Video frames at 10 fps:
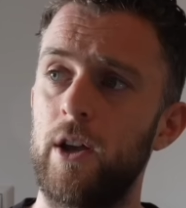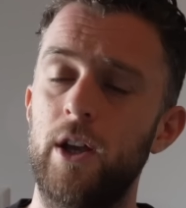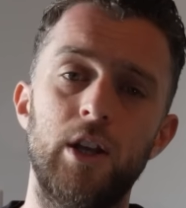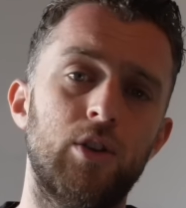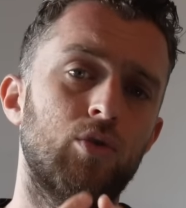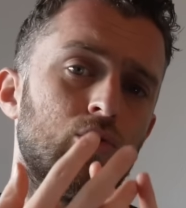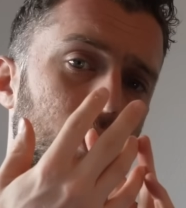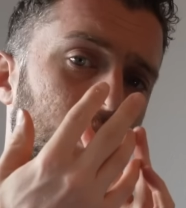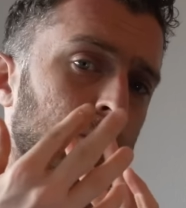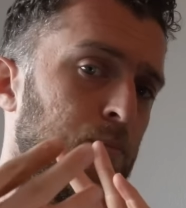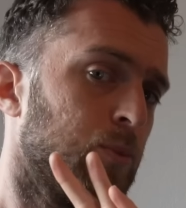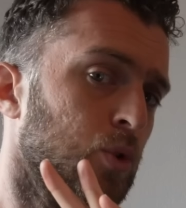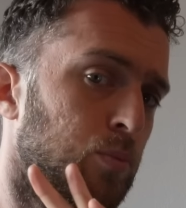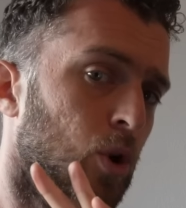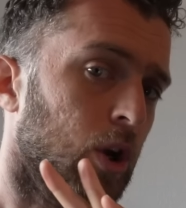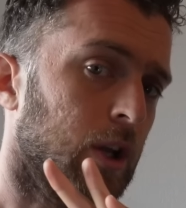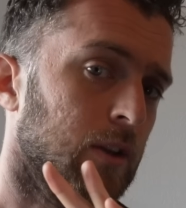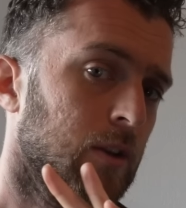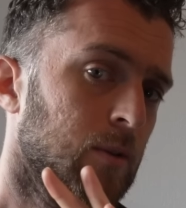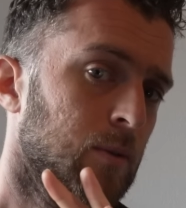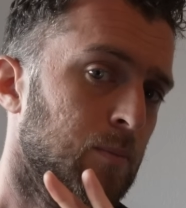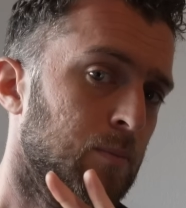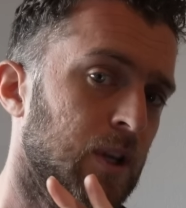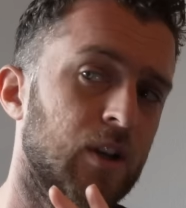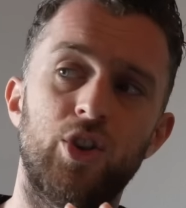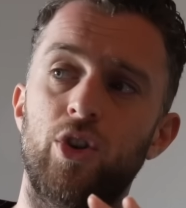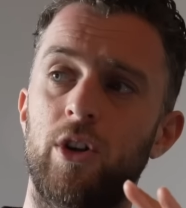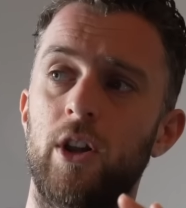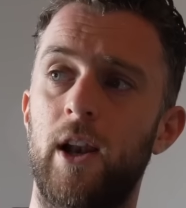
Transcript: is to try to, to block it because you're not